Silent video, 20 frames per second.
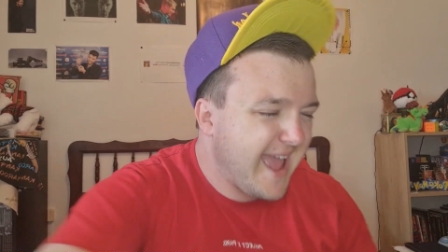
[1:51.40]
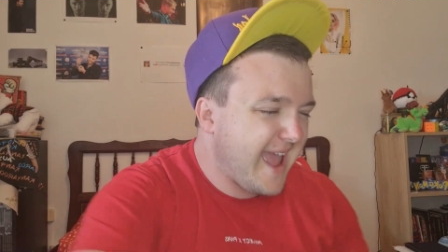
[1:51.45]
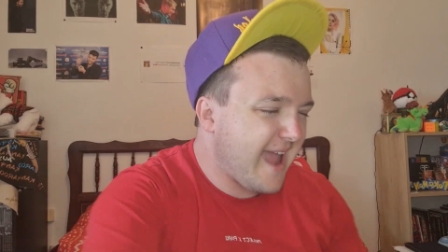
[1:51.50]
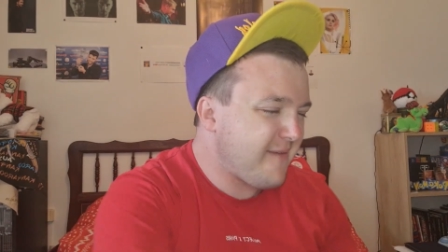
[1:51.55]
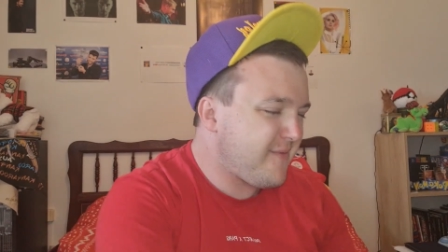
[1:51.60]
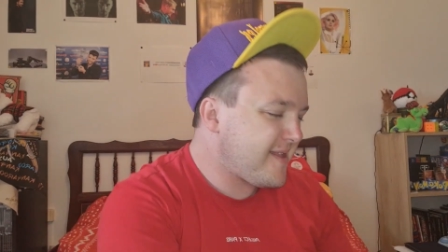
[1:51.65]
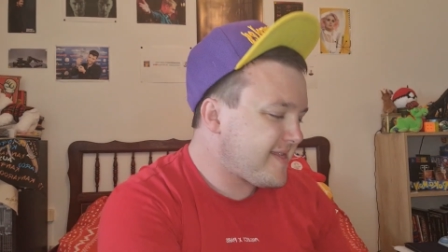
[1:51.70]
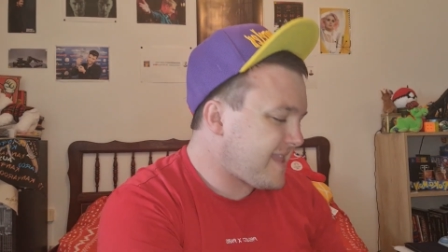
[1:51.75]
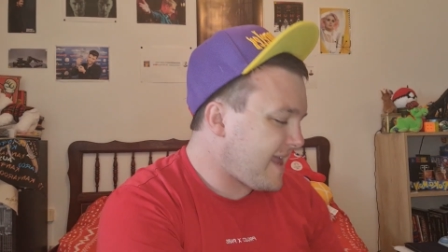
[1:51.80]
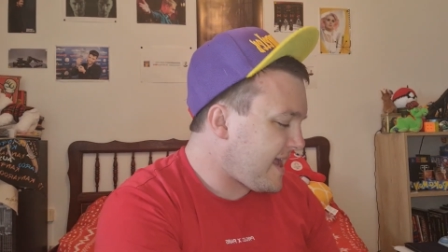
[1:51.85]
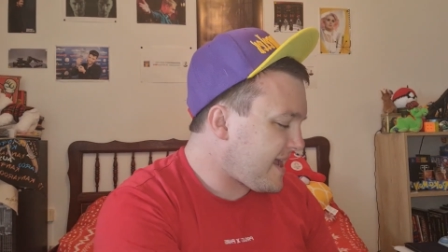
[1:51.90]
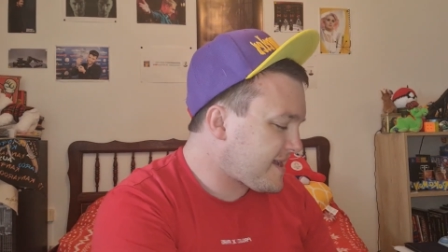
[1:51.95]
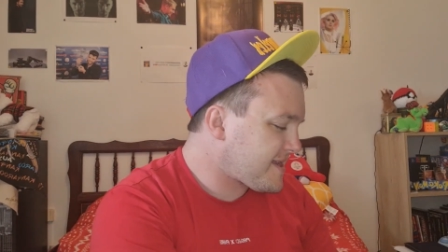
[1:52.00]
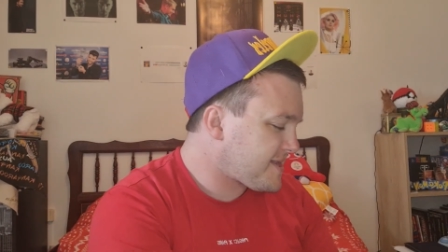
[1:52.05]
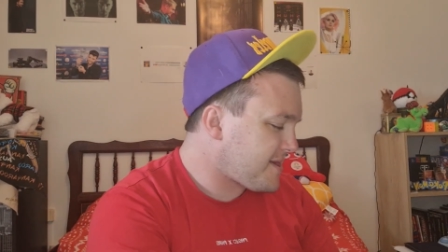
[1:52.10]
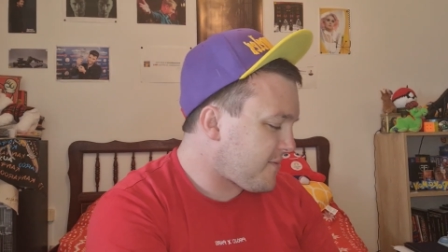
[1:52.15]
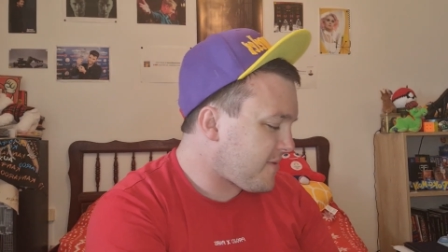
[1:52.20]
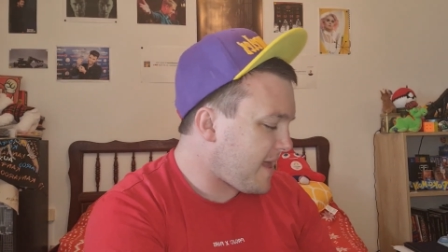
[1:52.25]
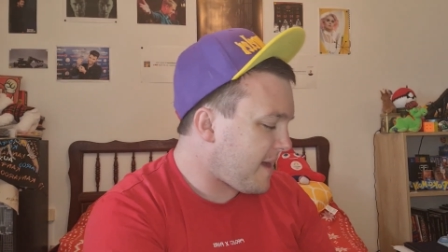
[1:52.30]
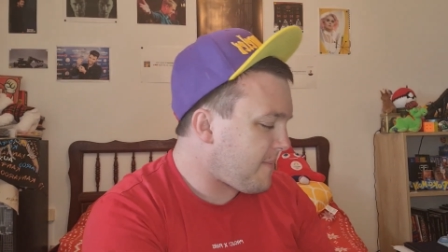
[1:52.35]
everything.
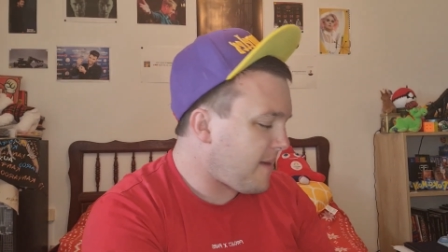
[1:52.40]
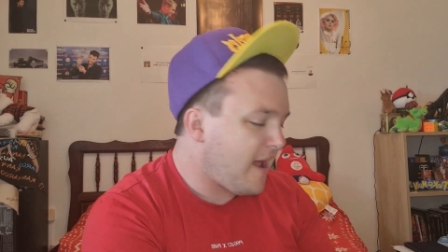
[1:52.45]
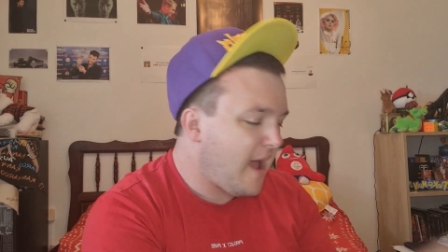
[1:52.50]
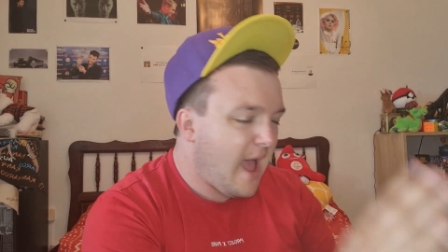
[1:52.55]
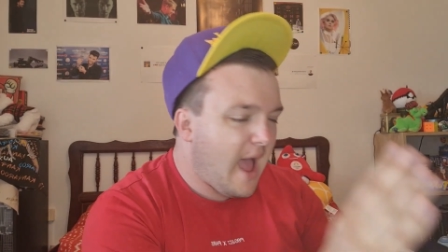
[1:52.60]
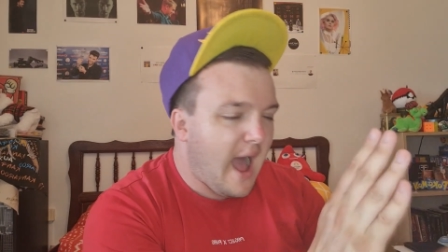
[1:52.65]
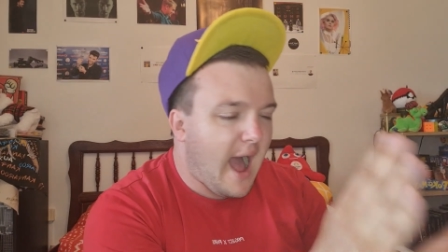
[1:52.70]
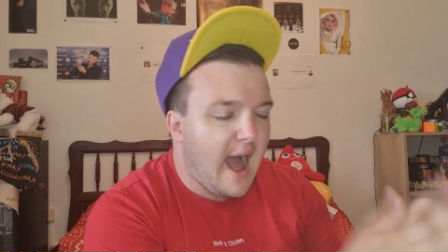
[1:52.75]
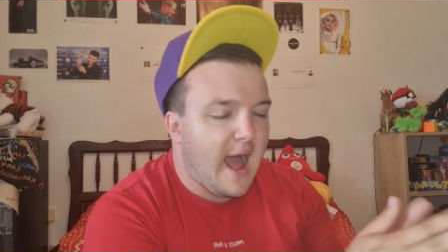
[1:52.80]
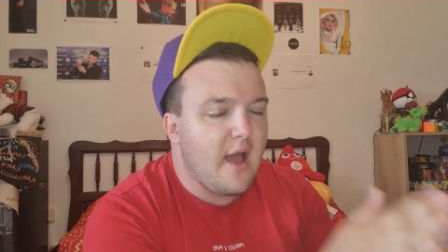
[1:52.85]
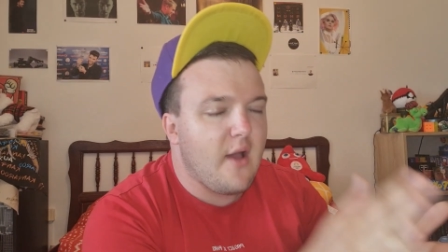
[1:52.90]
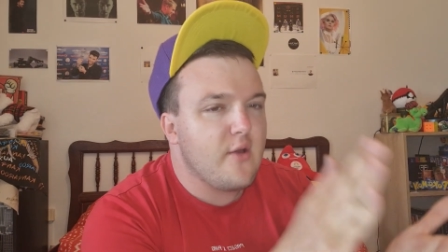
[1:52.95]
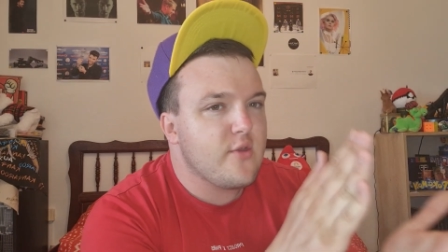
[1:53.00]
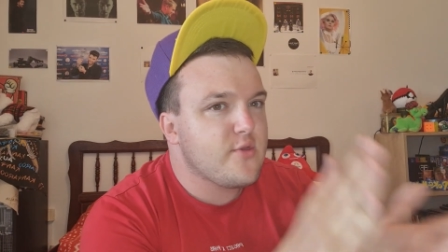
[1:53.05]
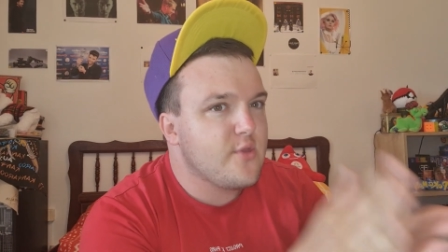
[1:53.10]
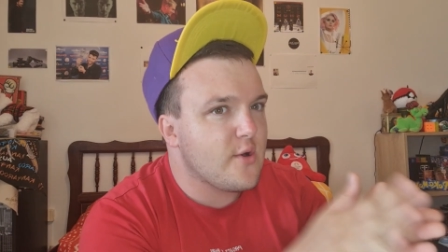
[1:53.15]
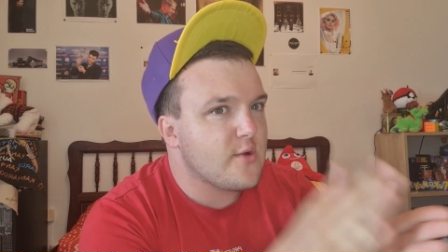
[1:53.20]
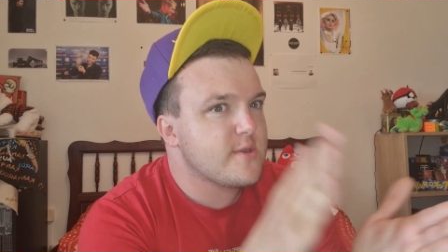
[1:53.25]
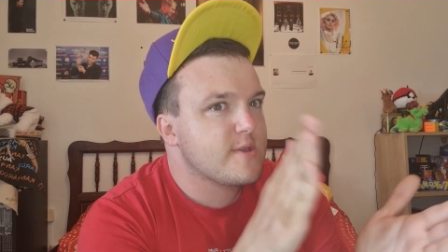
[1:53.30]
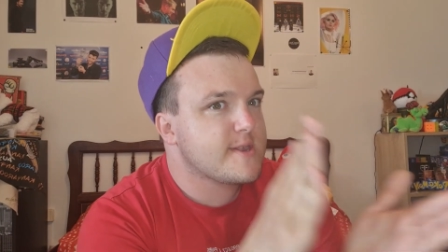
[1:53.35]
So yeah, but I
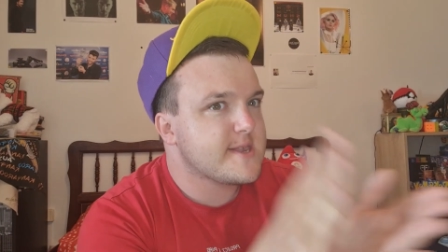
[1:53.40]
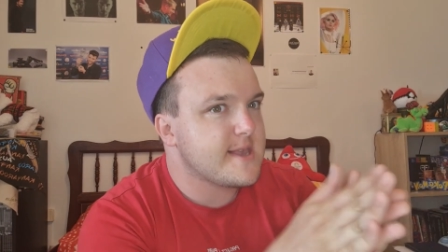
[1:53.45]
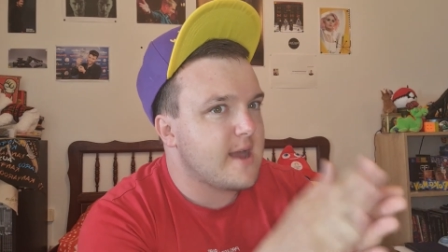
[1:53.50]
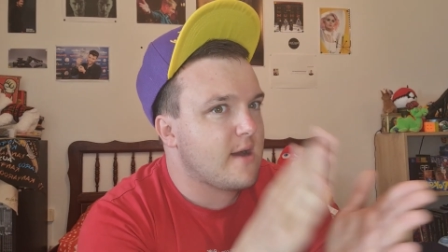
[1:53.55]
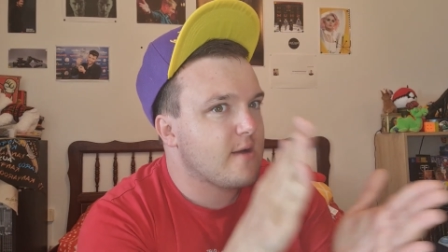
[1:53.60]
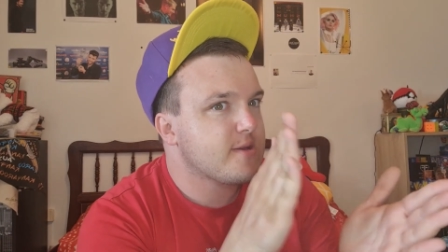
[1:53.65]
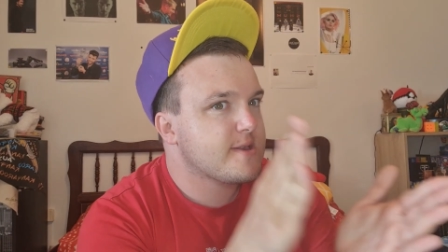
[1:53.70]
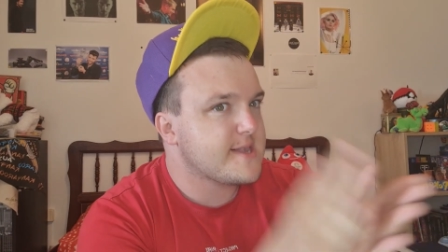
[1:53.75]
adore the song